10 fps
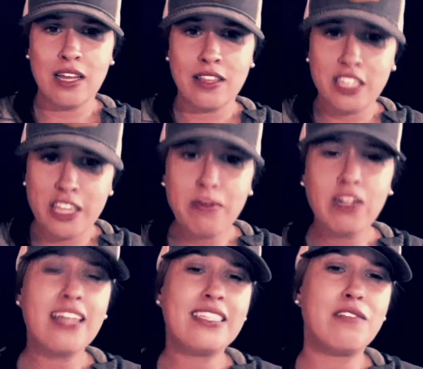The
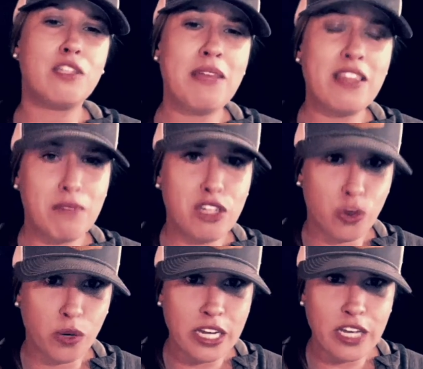Democrats have spent the
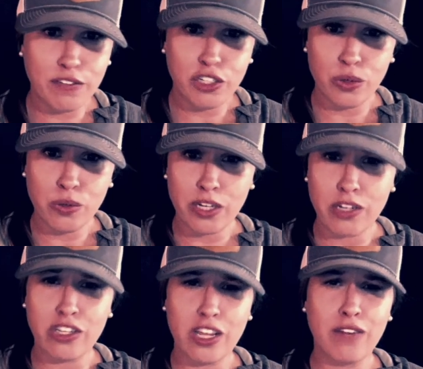majority of 2
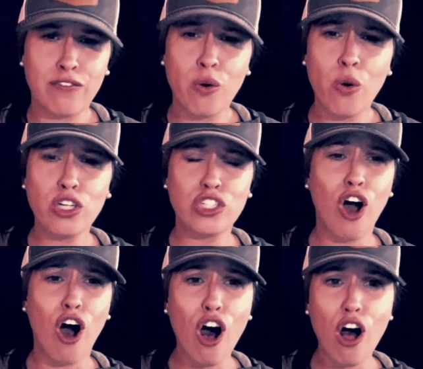years and, of course,
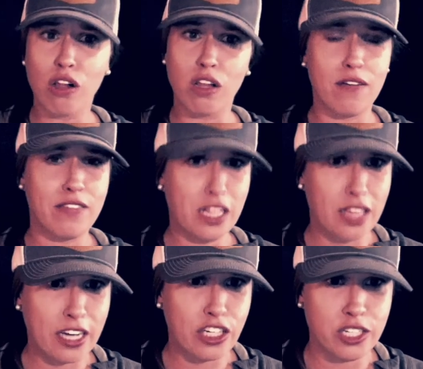all of the
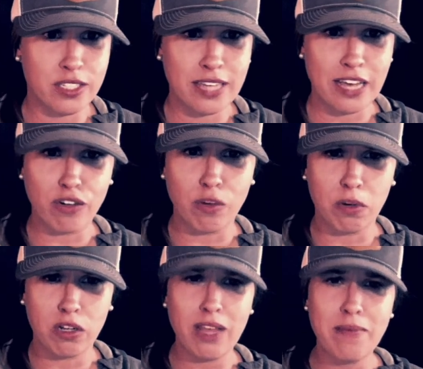election cycle
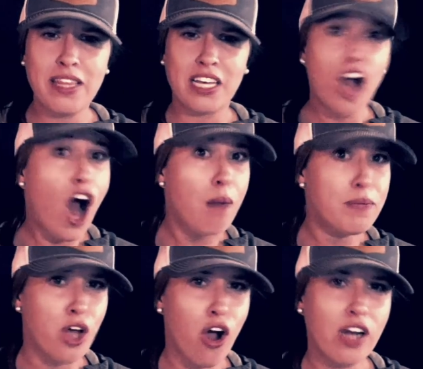proclaiming that cops
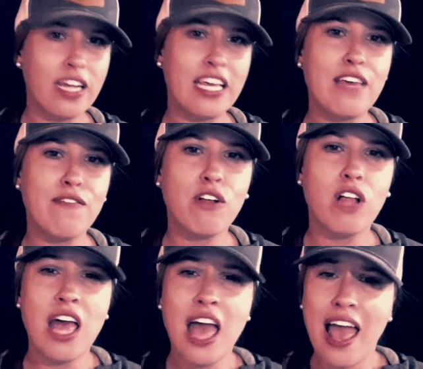are evil
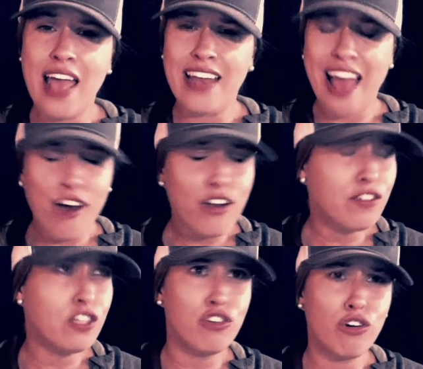and
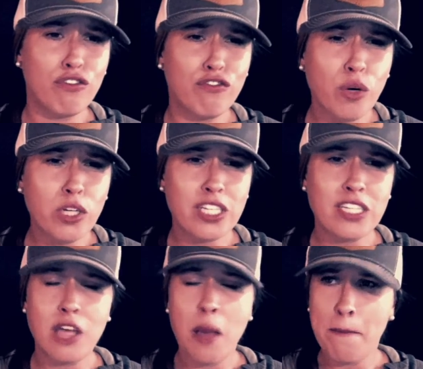out-of-control forces
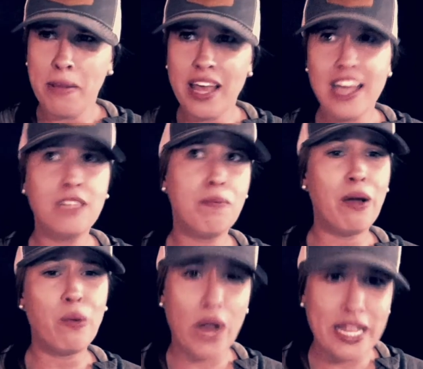plagued by
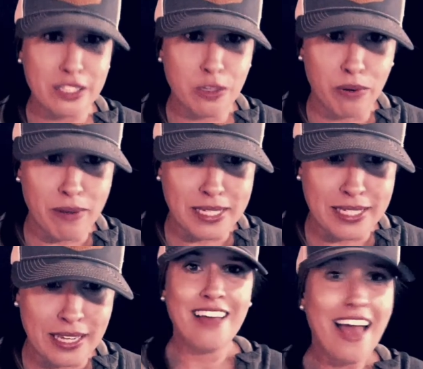white
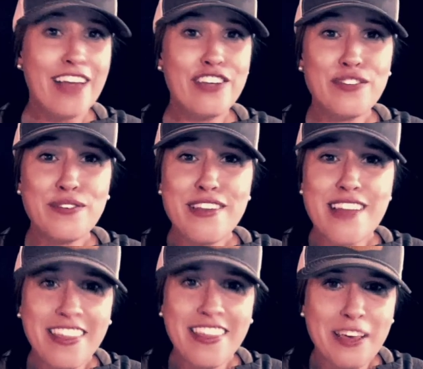supremacy and do
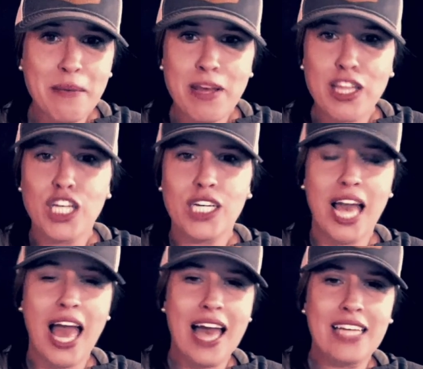nothing but look
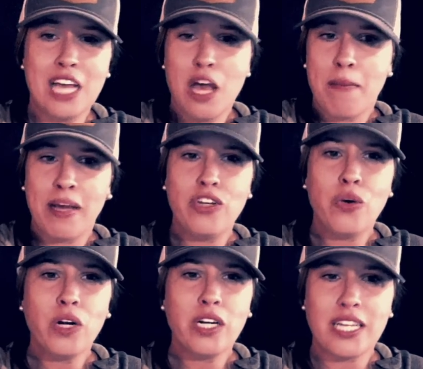at
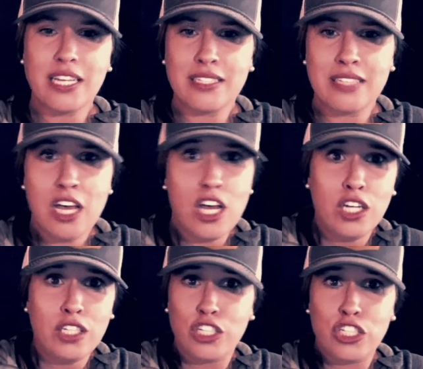minorities
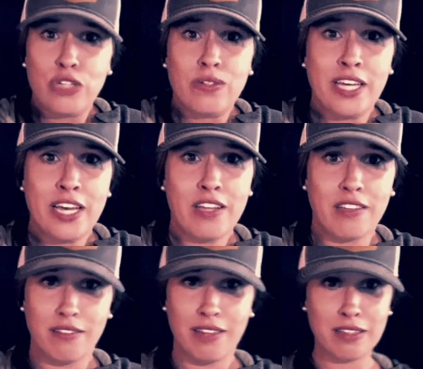to shoot and kill.
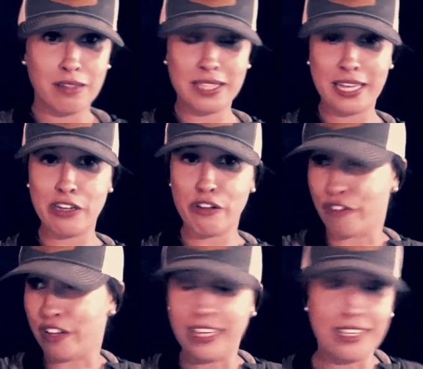That's what they do for
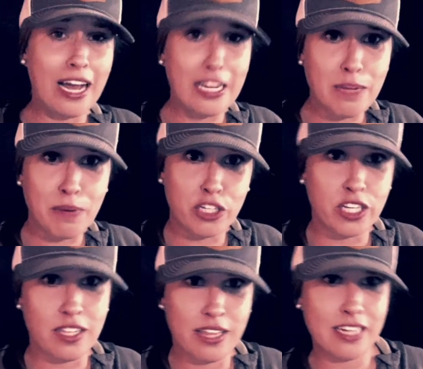like 90% of
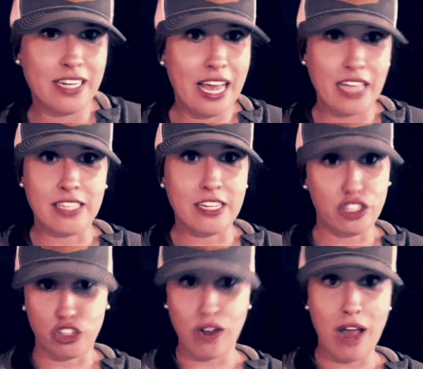the day is they just
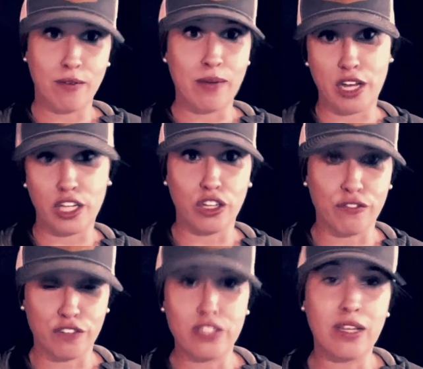drive around and look
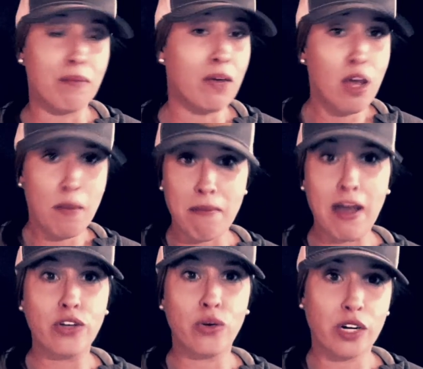for some
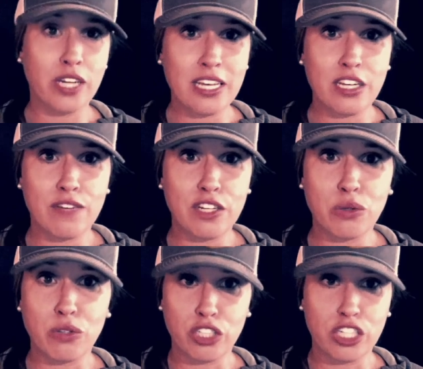minority
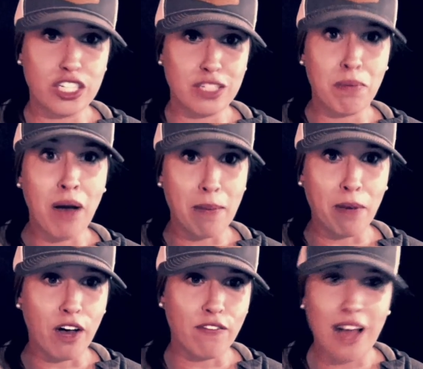individual to just pop
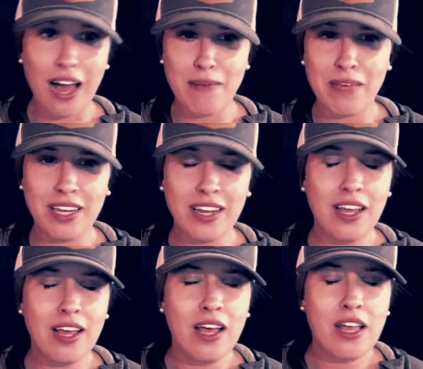off. I mean,
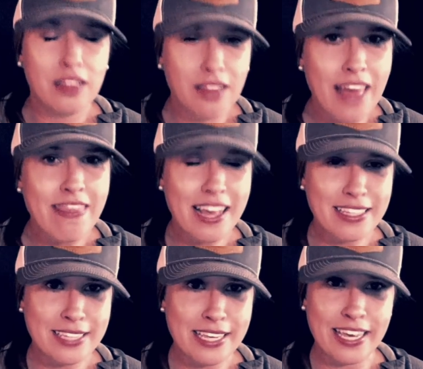let that
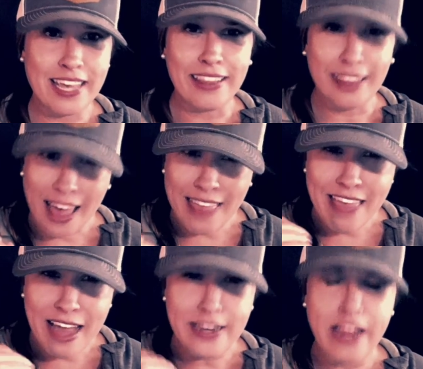sink in. Let
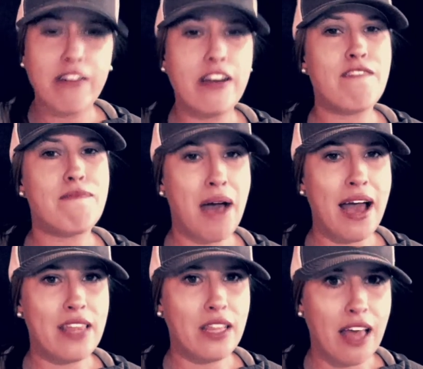that narrative by
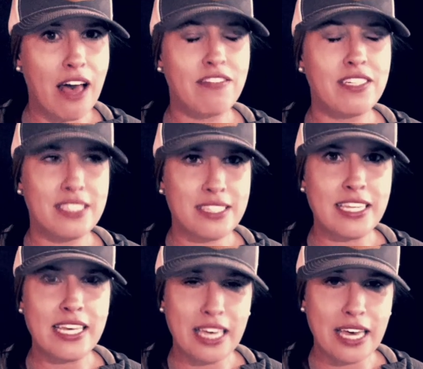the left
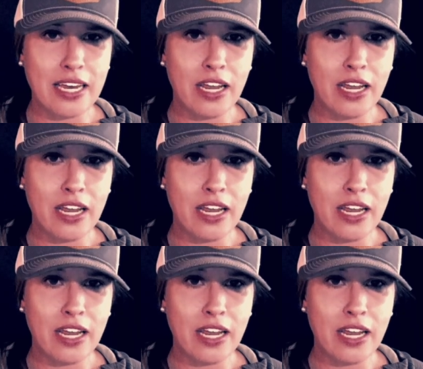sink in.